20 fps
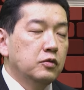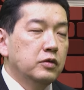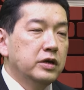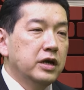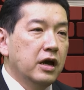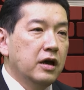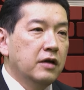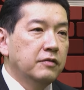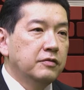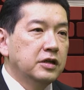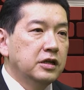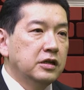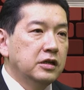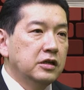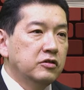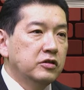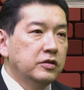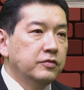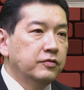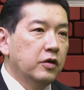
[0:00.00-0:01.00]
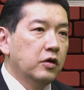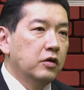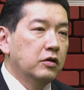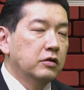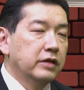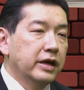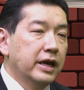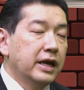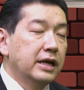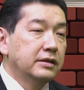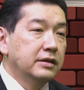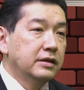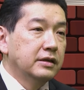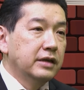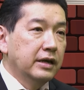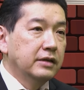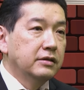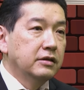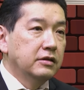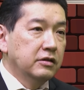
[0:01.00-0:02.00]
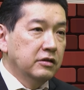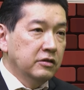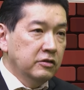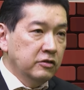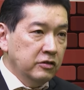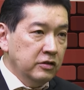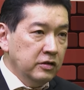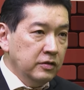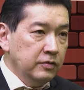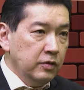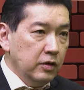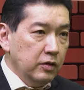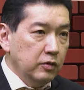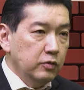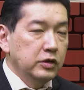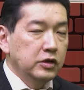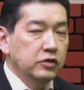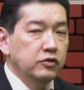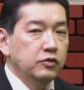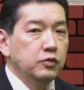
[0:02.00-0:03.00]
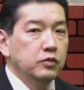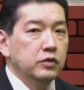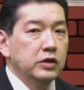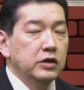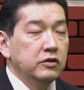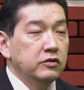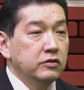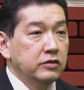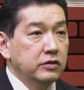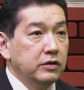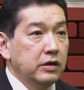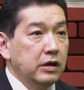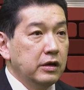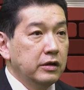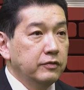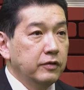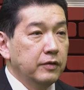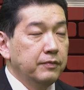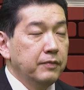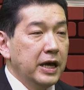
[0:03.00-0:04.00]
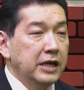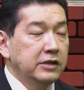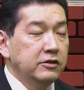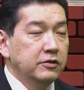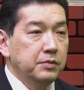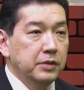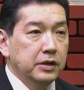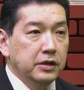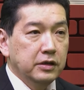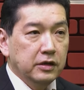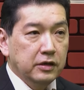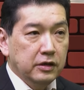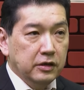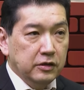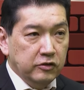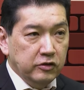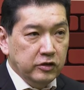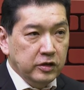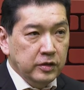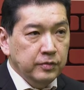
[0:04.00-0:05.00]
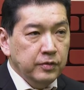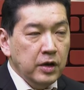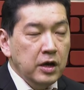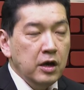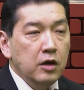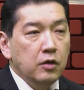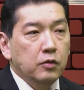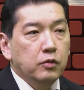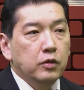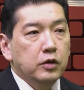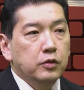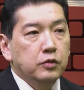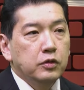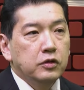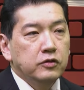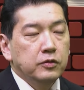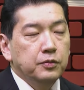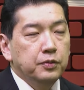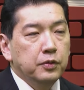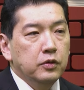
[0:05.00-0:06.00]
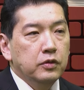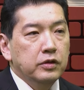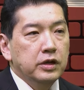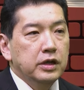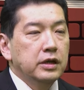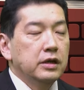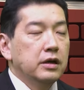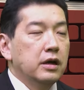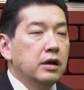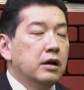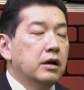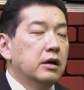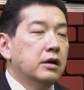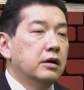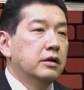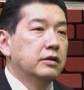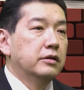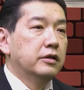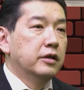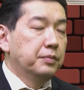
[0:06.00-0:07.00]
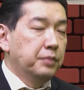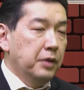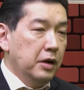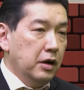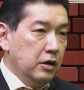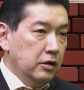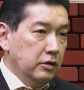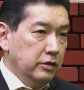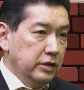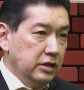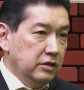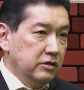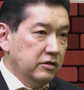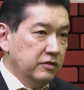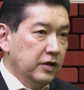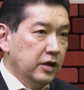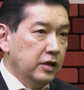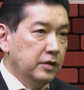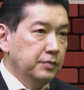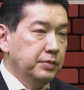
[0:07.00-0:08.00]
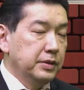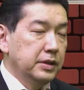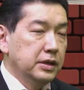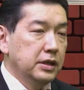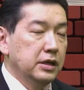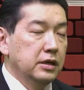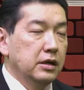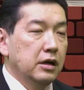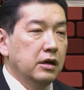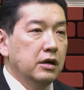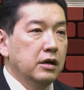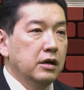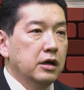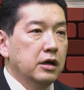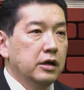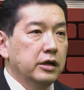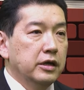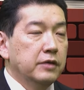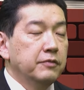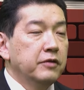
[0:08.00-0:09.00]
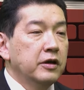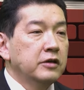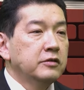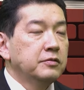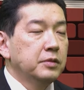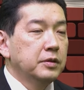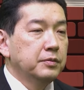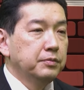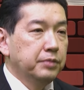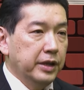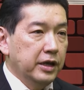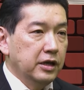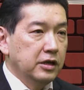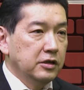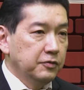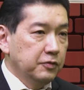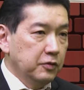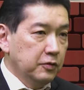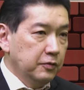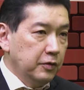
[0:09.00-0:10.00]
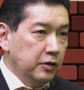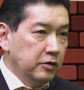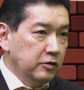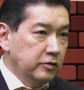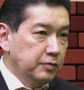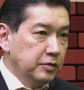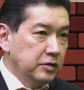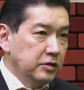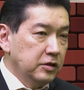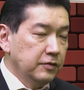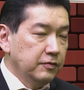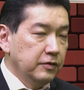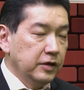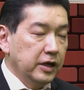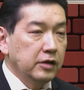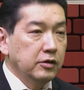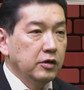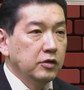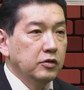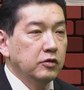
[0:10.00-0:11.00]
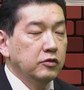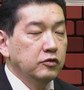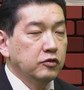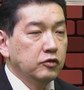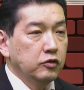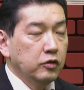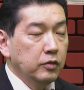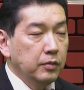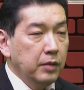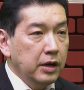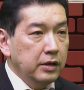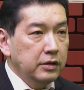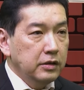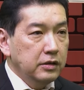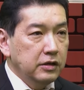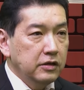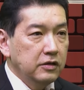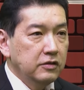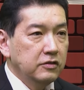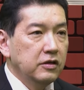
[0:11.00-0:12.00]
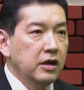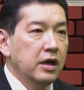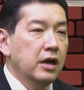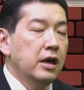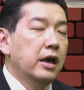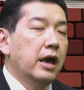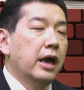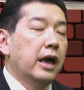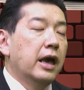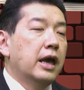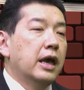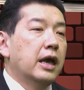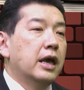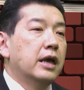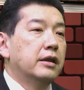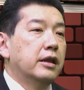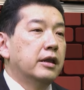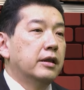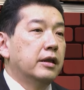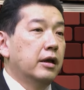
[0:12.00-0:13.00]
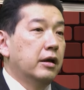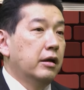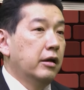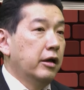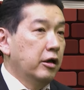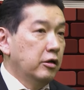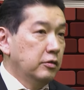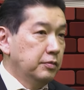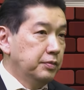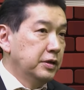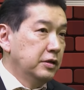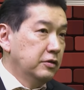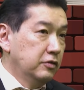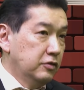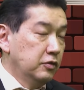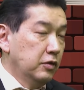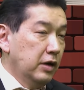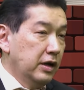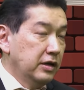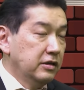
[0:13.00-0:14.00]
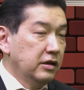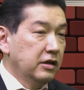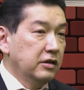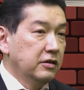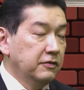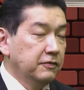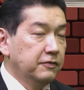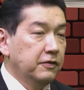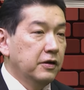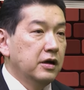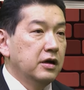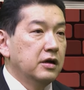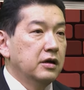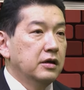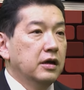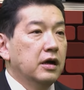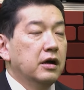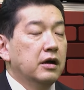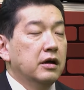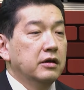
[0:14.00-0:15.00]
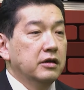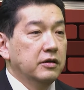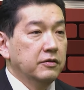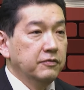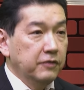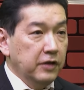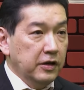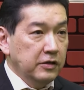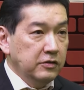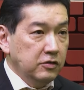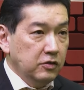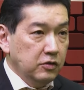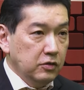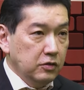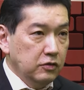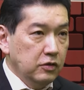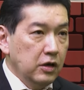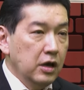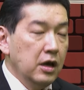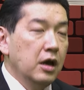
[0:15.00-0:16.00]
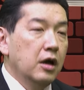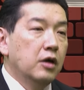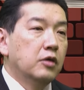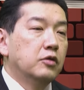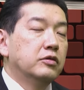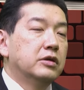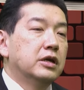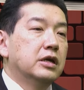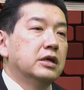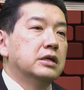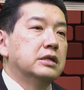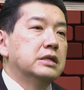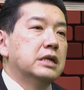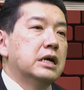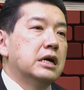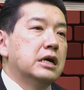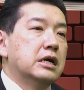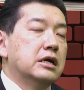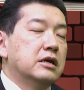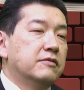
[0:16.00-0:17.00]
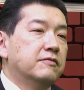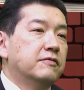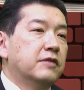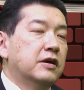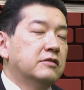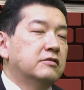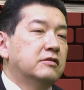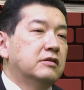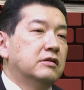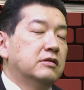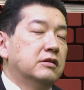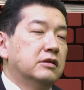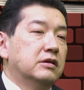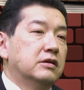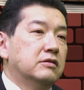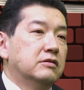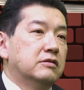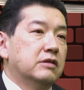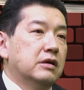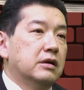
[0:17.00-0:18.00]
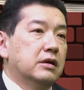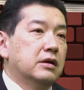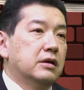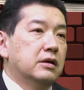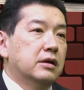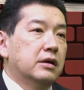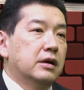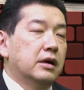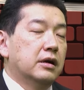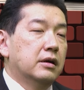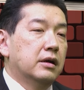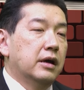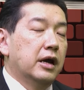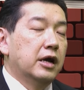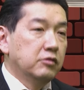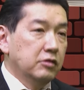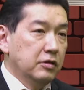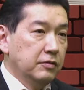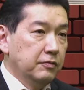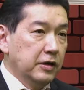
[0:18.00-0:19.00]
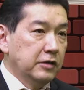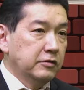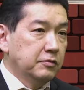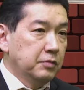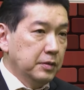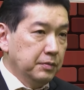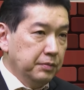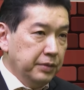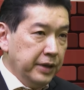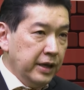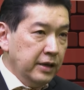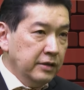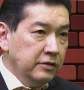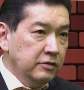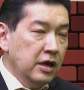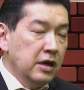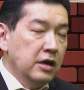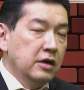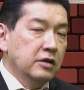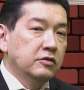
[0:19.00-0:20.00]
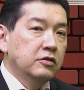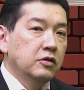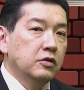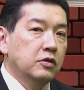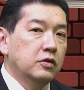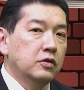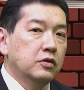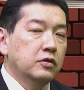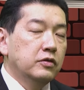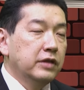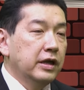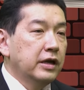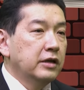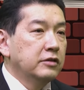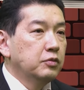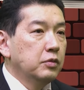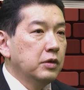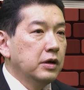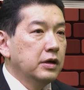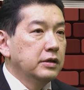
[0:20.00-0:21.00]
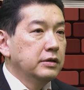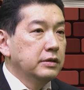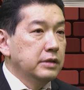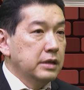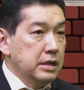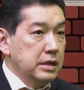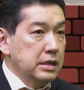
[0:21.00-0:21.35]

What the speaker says: we have an initiative called the Hand in Hand Initiative, which is kind of a matchmaking initiative, where we're supporting Nepal in developing investment plans for very specific agricultural commodities, and helping to identify investors who can invest in these agri-investment plans. So that's one